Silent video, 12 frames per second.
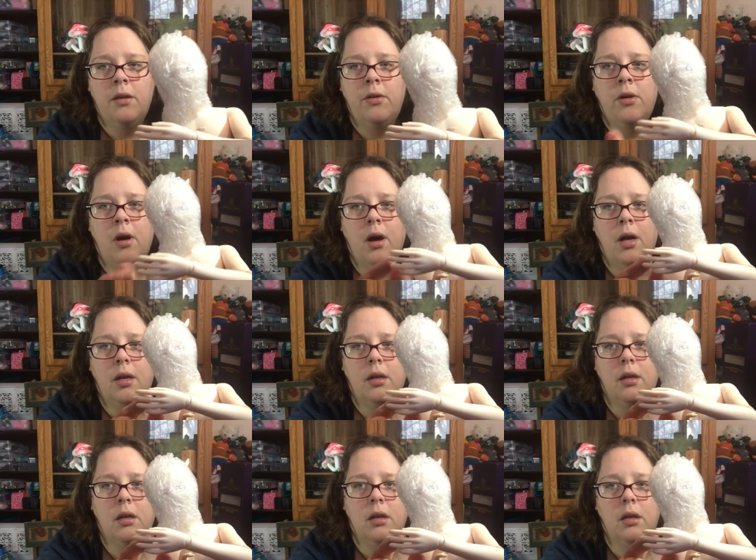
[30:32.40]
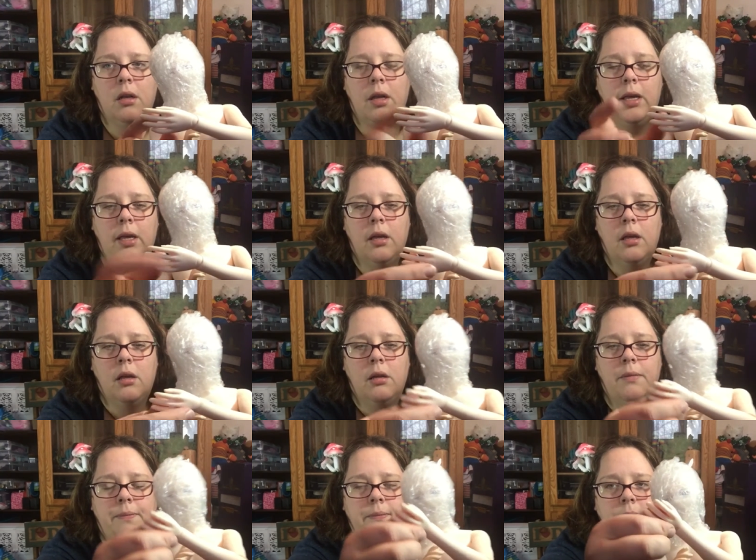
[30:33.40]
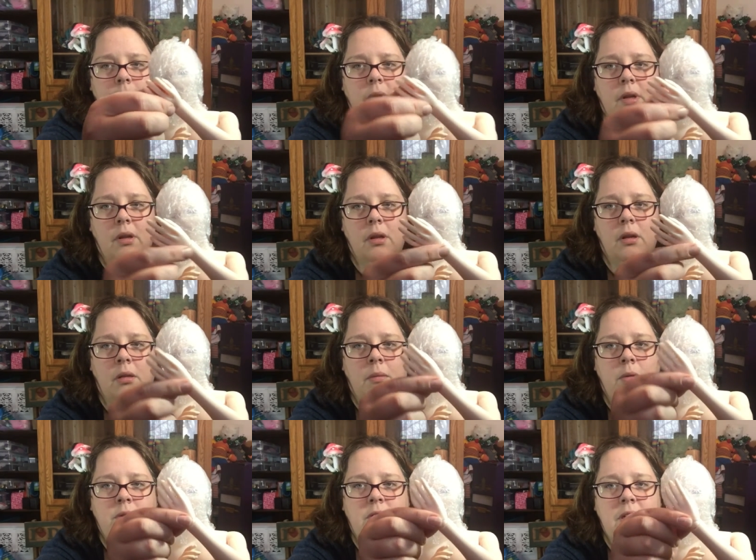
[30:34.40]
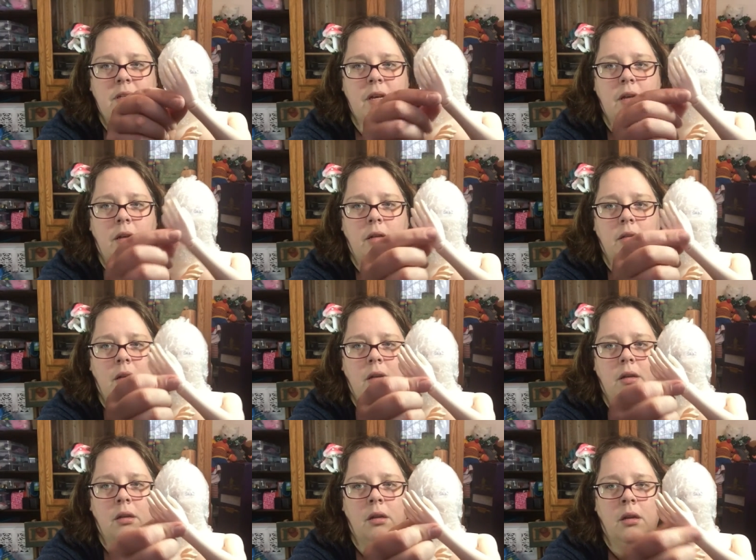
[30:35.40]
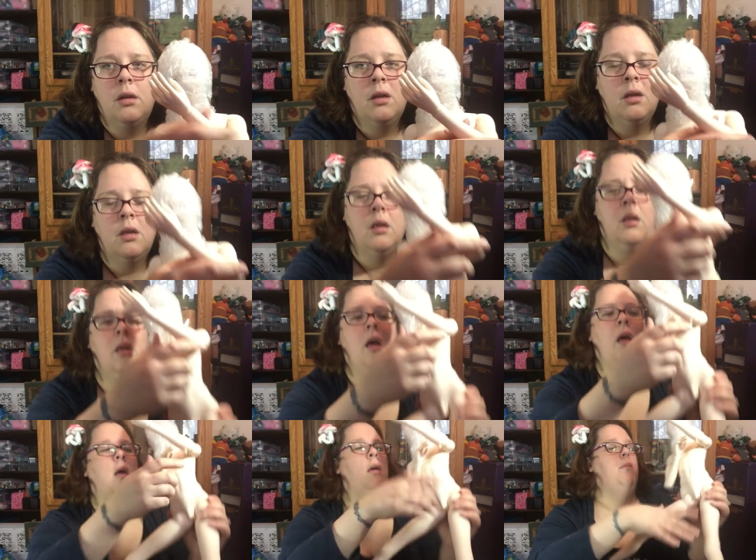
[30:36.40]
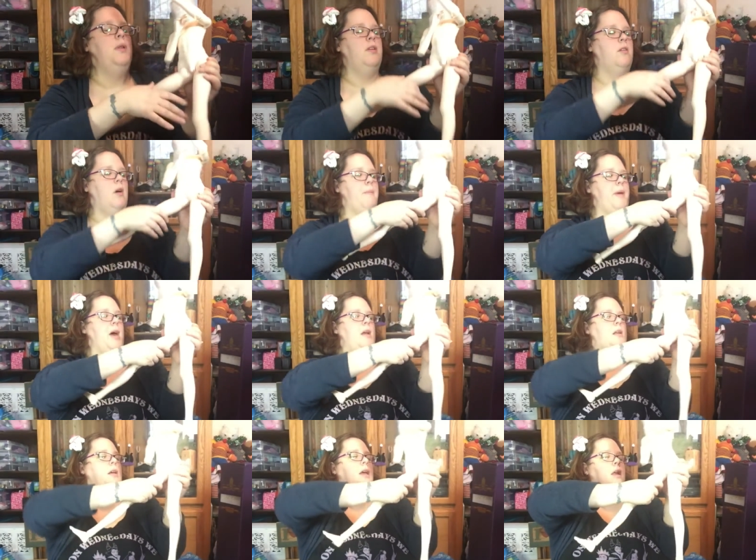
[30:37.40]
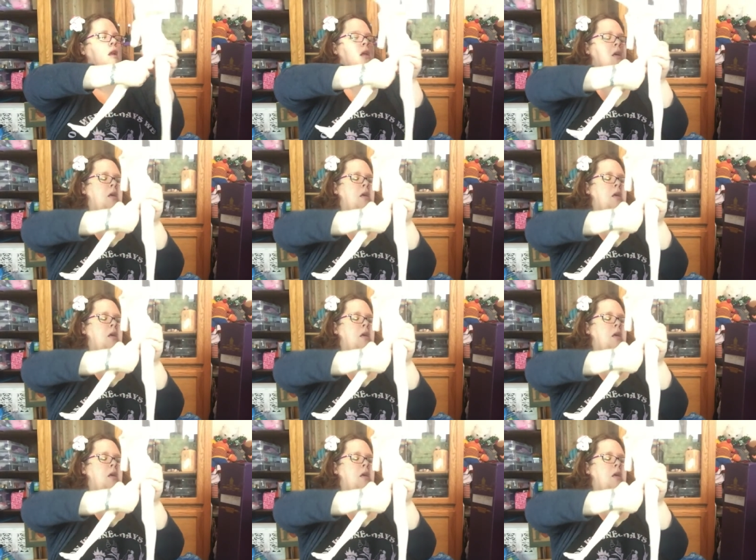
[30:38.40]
They're not like the most detailed, and but they're not bad again.